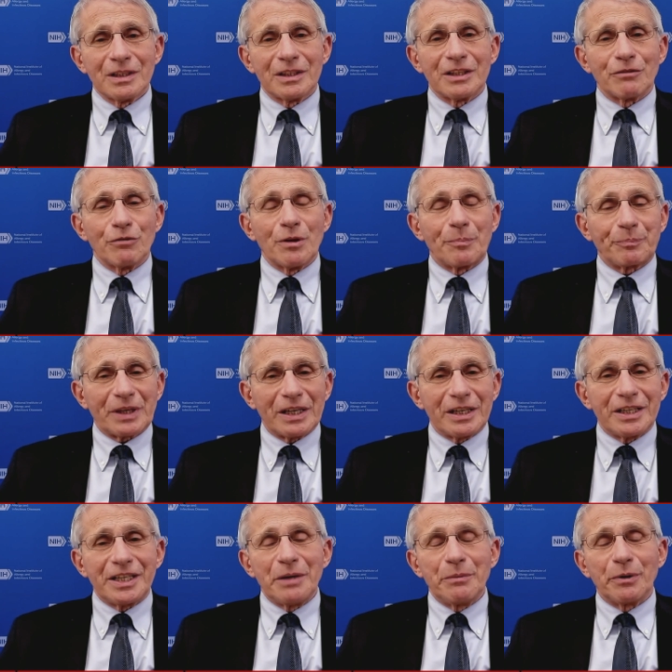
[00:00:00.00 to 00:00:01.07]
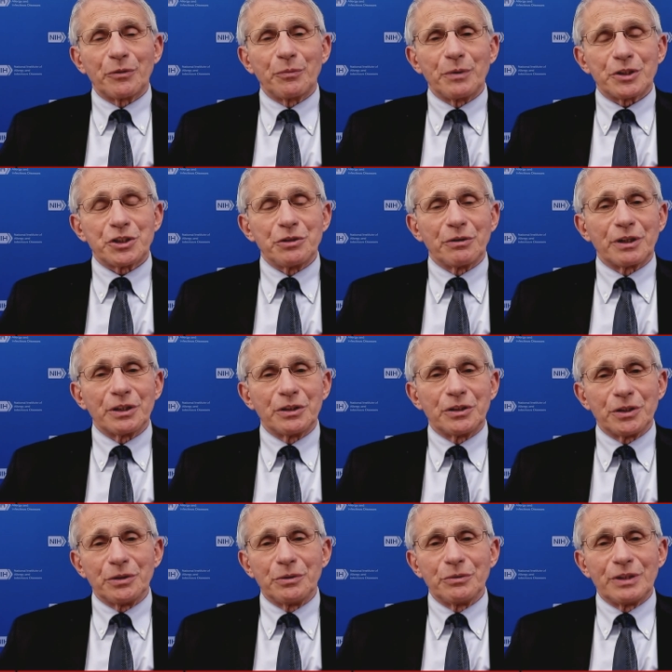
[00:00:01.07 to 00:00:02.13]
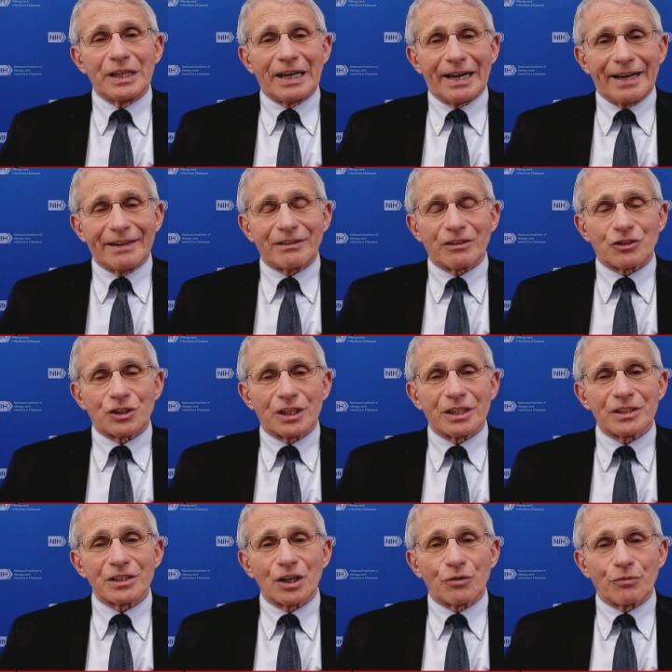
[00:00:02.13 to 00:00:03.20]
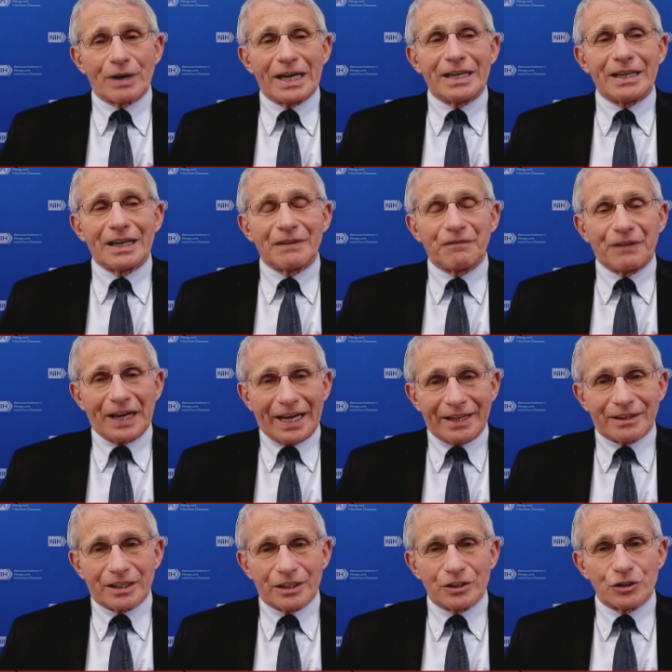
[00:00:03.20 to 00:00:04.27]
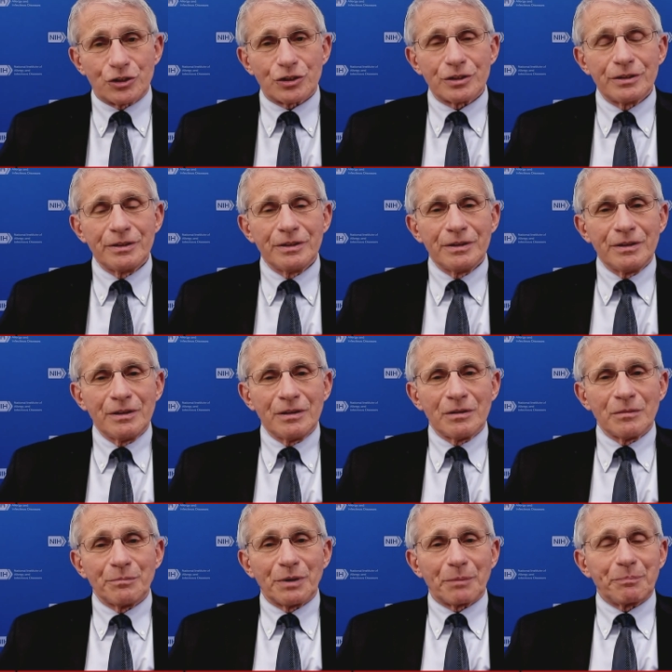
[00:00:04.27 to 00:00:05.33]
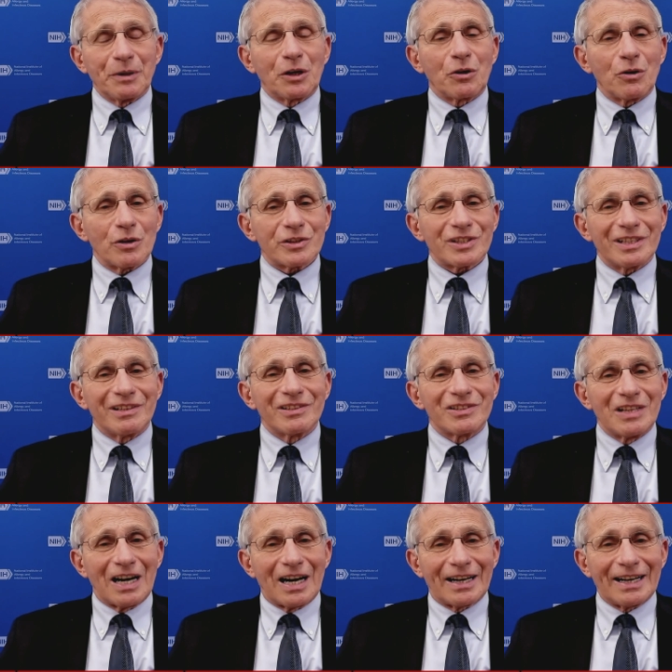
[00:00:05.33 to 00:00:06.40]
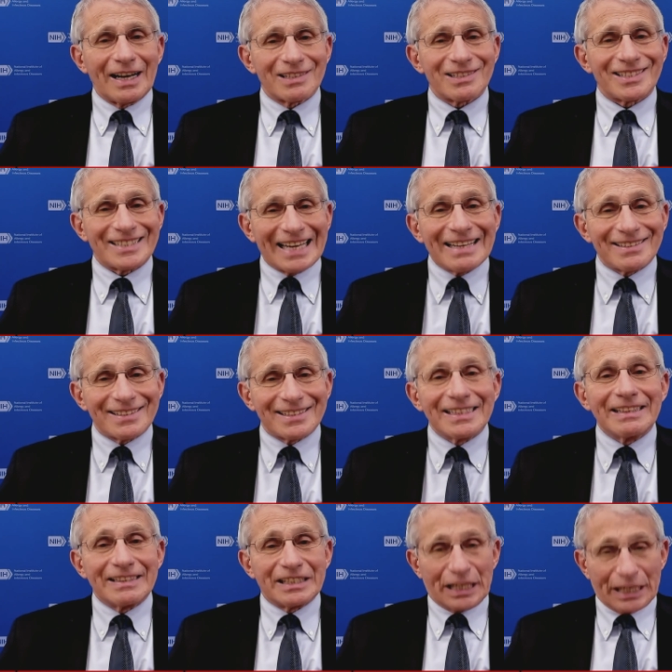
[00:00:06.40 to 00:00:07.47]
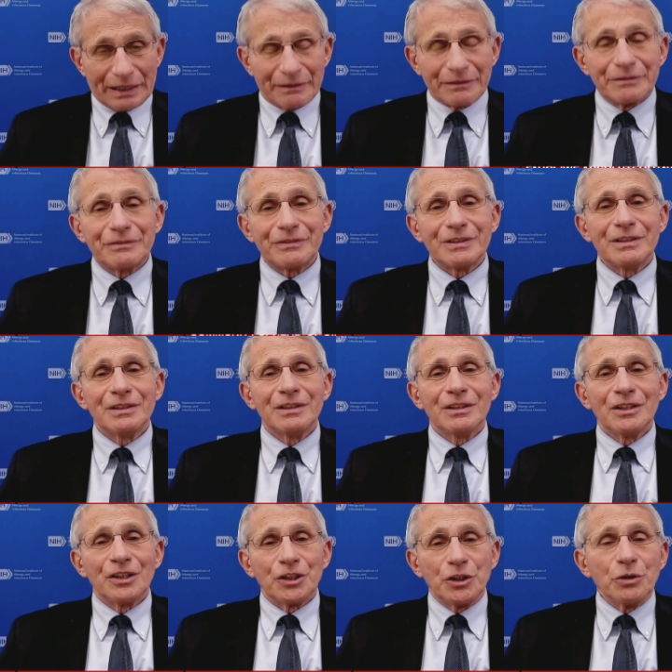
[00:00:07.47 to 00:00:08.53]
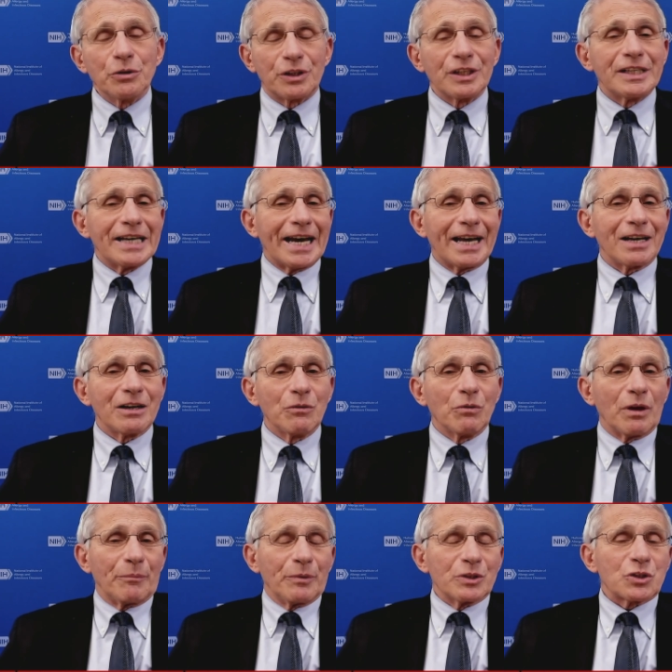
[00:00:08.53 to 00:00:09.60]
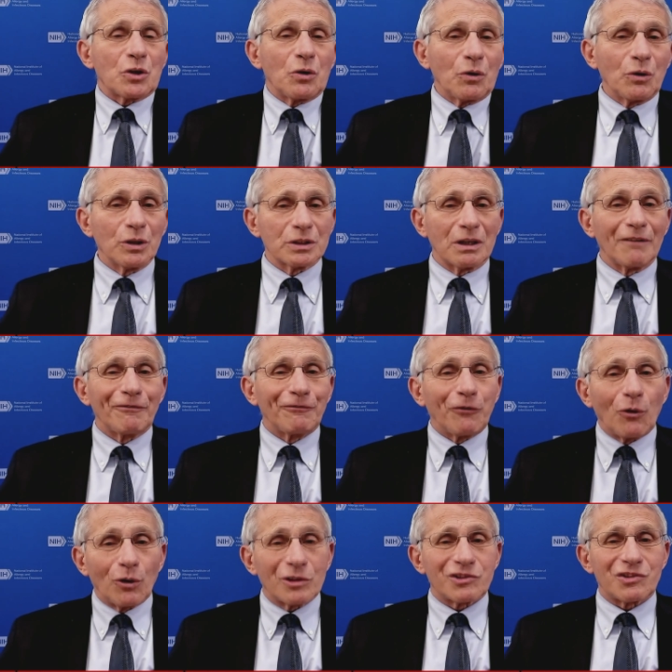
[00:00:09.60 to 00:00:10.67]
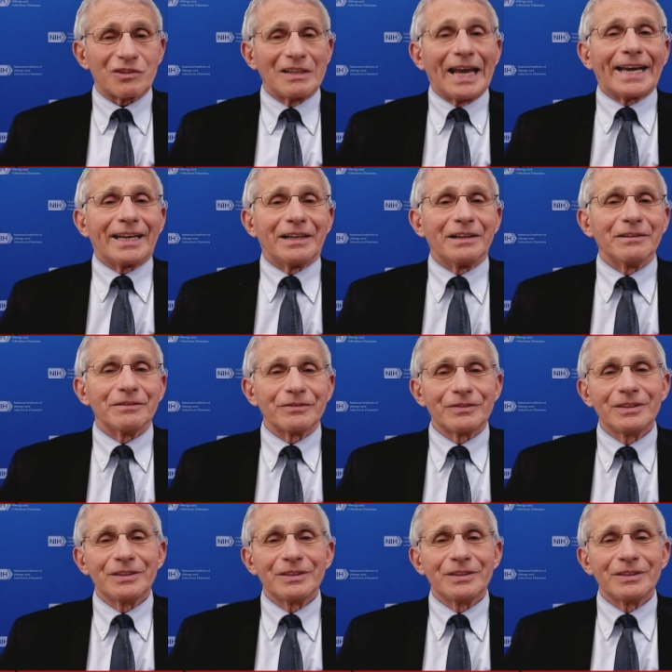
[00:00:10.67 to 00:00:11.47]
The rapidity with which you could do the antigen is a great advantage but because it is not as sensitive, you could get what was called a false negative.